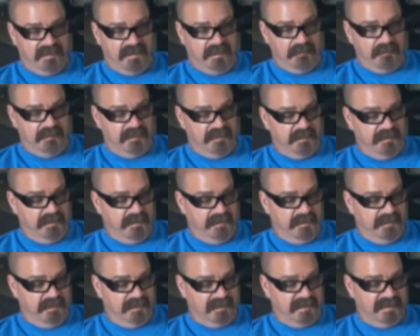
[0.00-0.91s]
I'm going
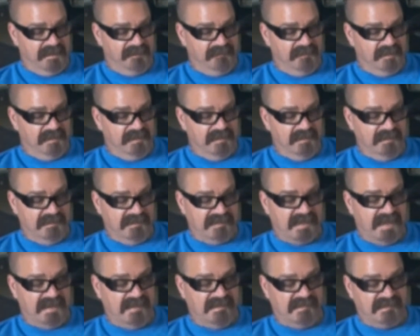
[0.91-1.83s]
to give you a little
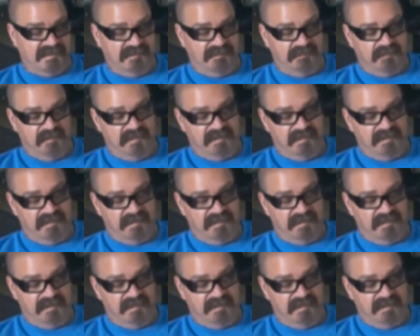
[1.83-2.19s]
taste of